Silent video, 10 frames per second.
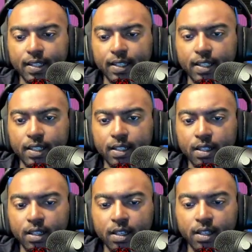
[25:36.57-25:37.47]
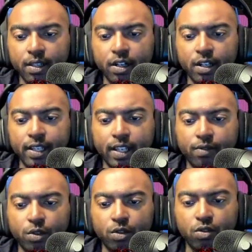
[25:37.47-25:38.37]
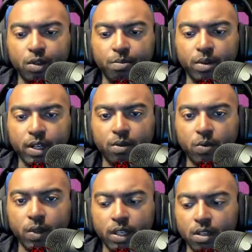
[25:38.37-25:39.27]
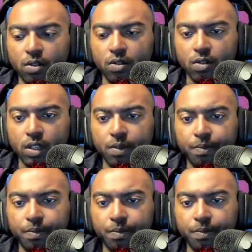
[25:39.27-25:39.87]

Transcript: And they're going to take out the Vulture Droid pretty quick, usually.